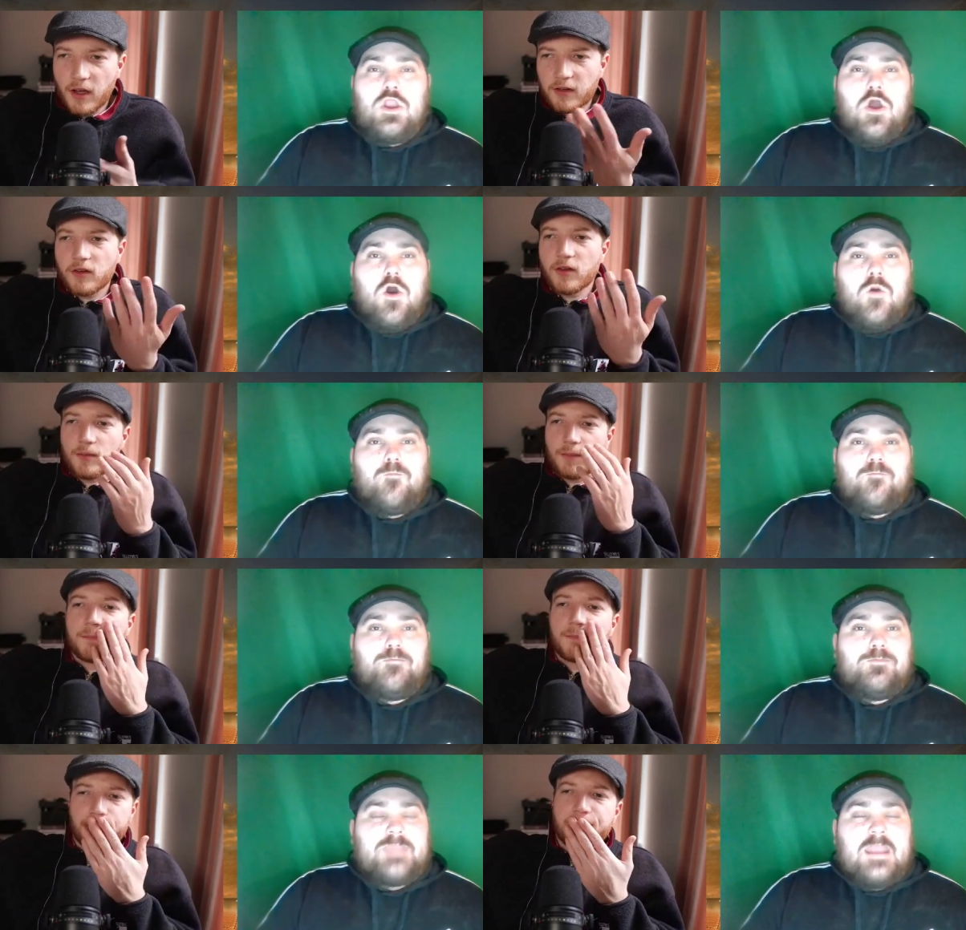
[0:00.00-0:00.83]
Speaker 1: you know
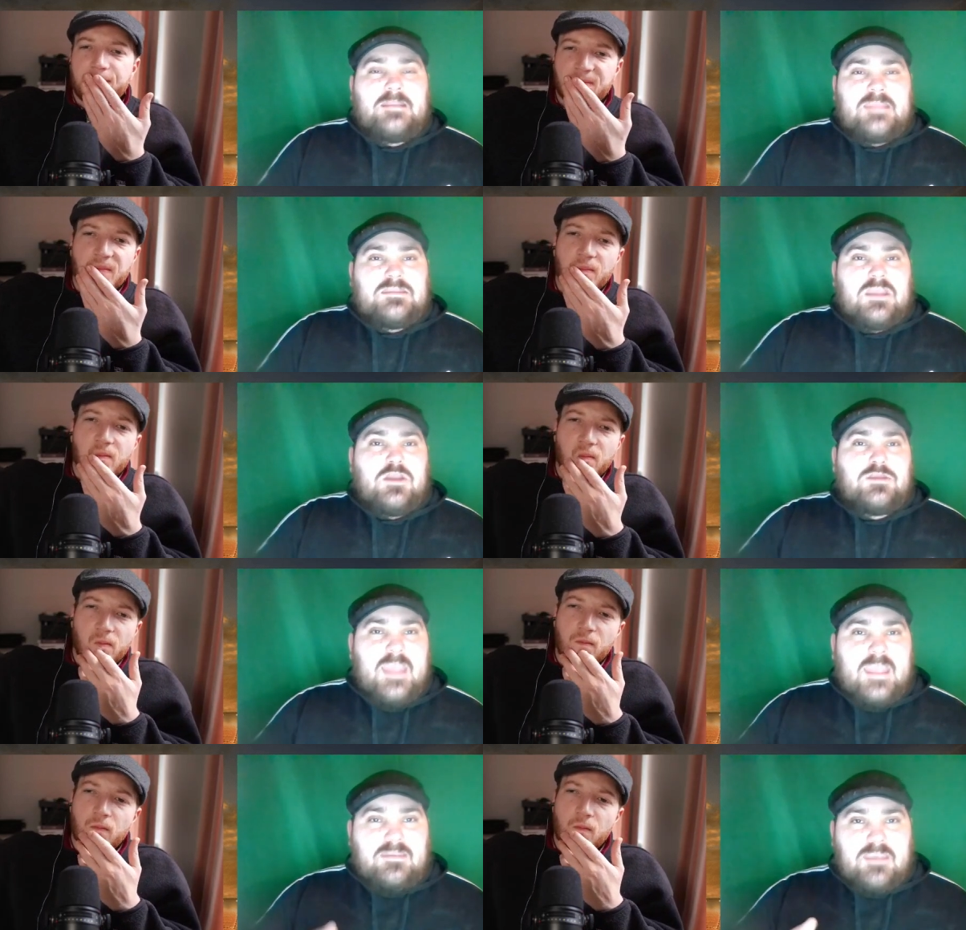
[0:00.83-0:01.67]
they, they do
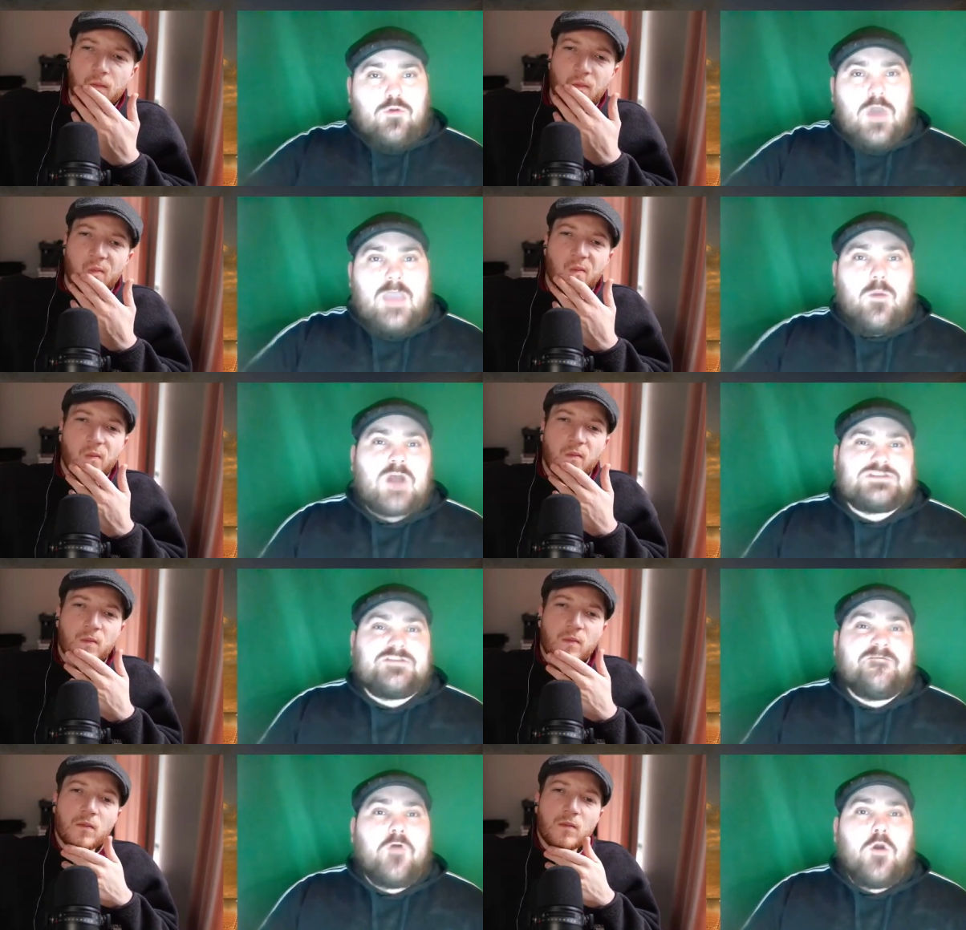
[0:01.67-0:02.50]
they do like
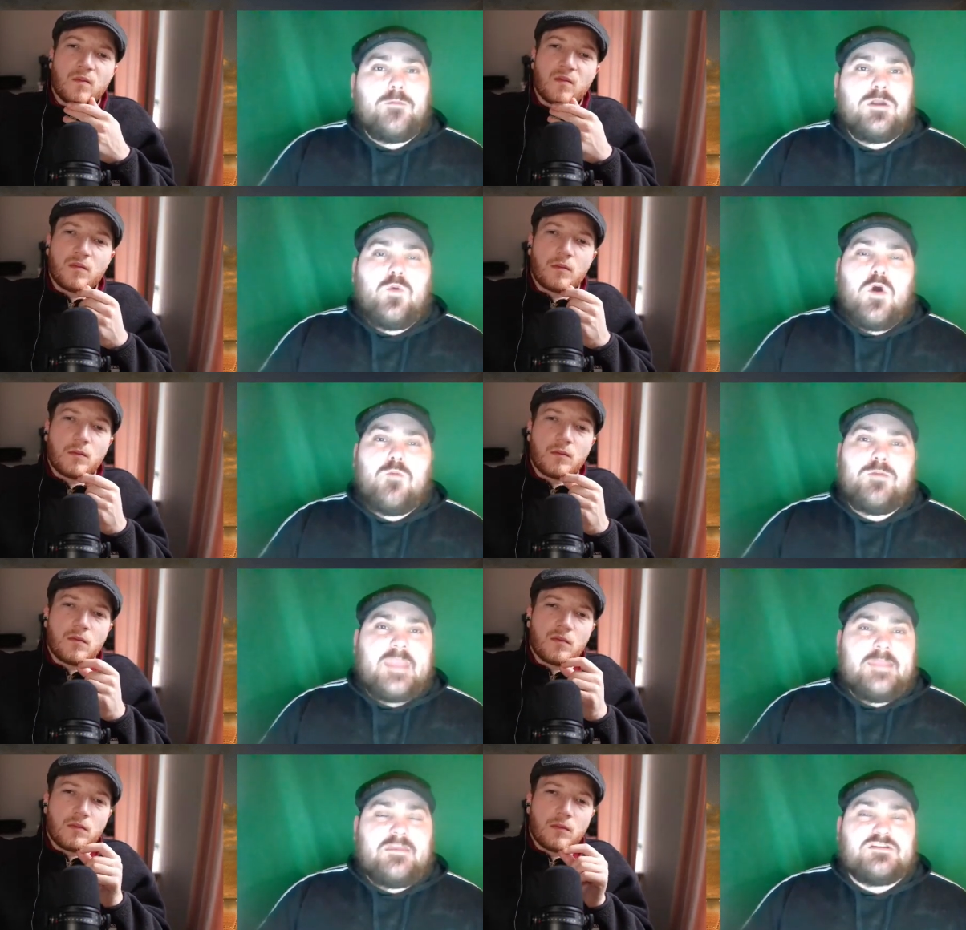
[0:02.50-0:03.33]
watching Formula One,
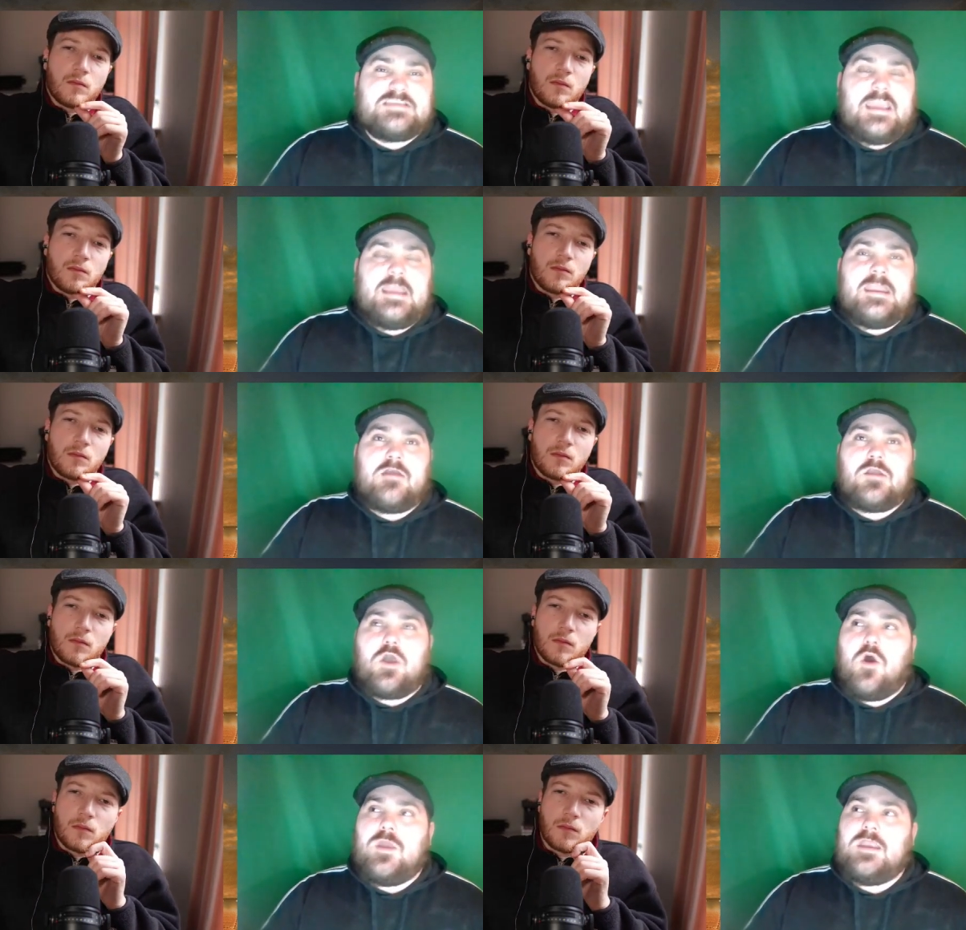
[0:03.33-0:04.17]
but then they're sitting there
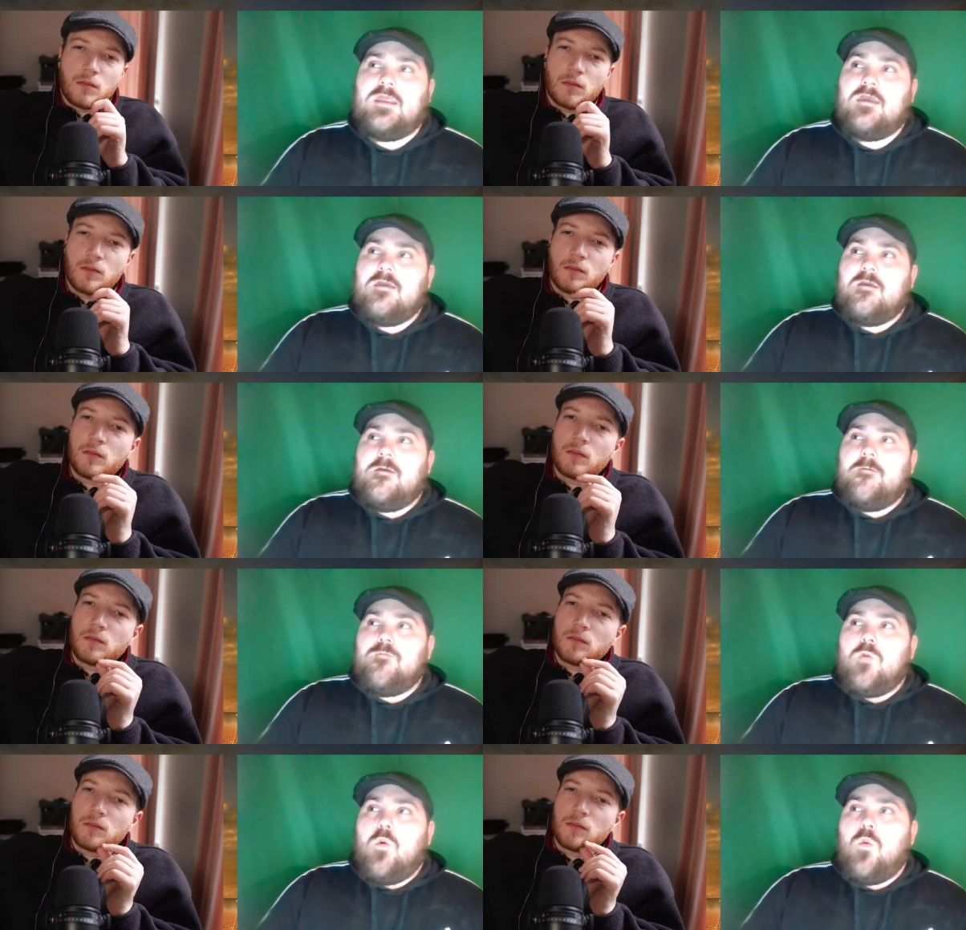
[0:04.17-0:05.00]
going,
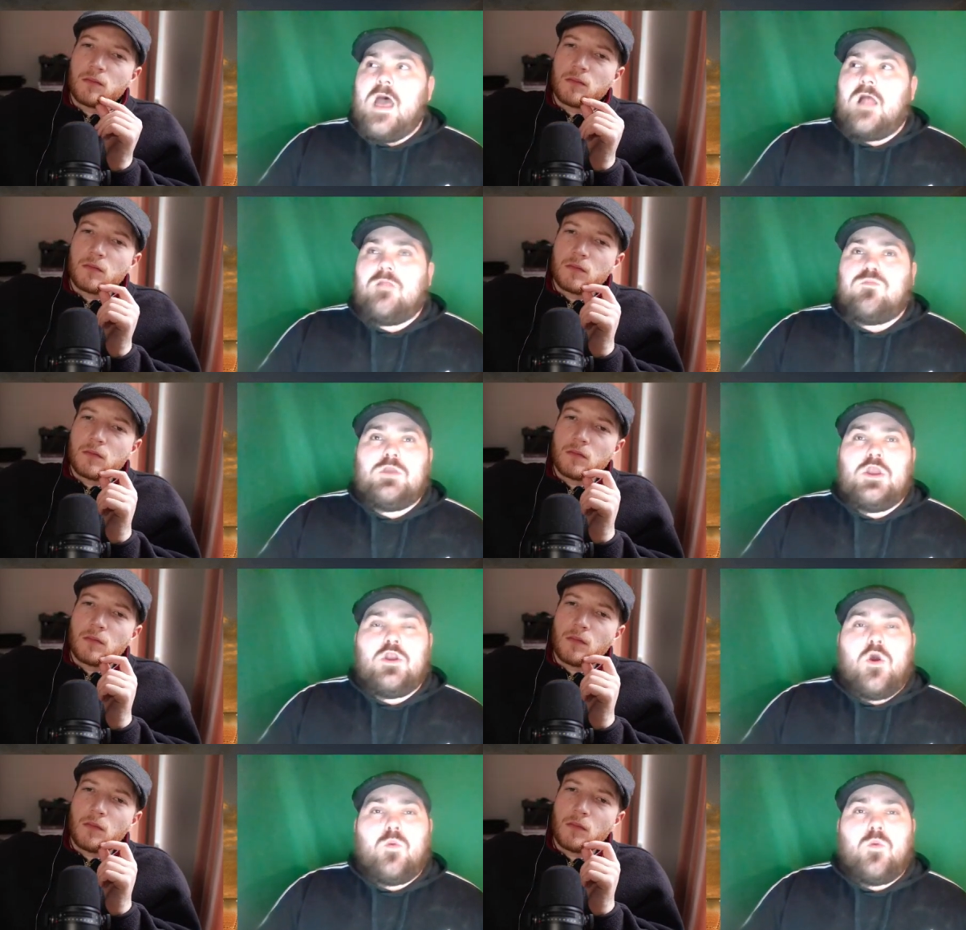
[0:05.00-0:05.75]
well, you know,